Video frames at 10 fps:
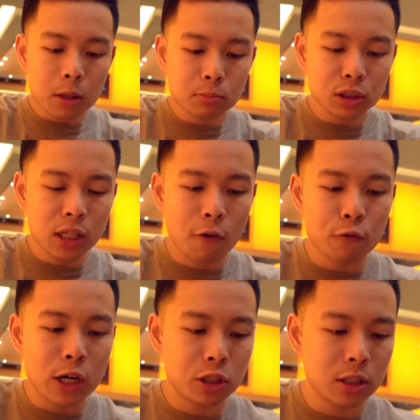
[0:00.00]
Let's see how
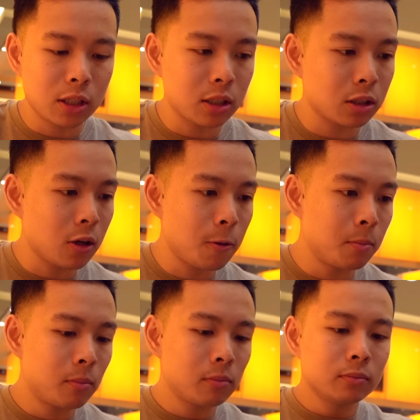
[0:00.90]
fresh this is. So
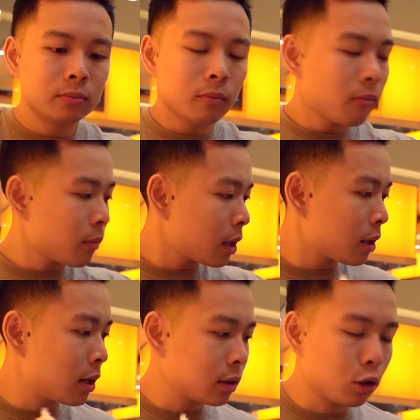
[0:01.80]

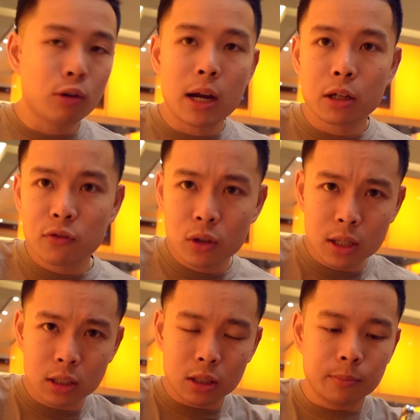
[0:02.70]
got a cracker for
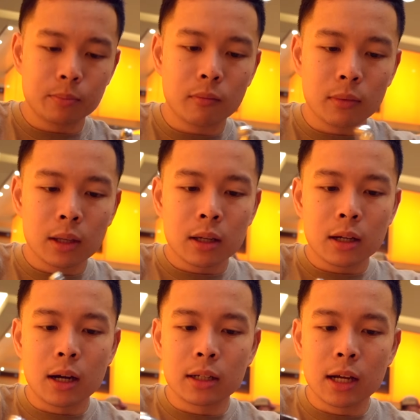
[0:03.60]
us.
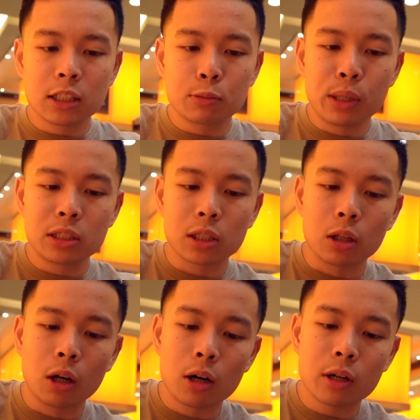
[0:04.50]
Got a nice piece of
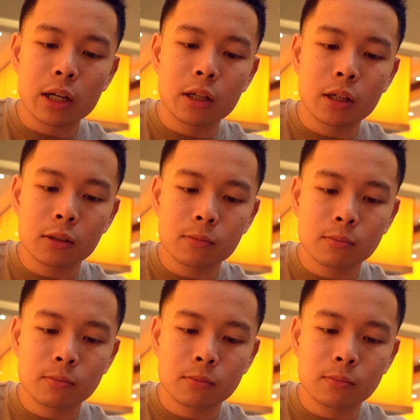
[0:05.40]
claw right here.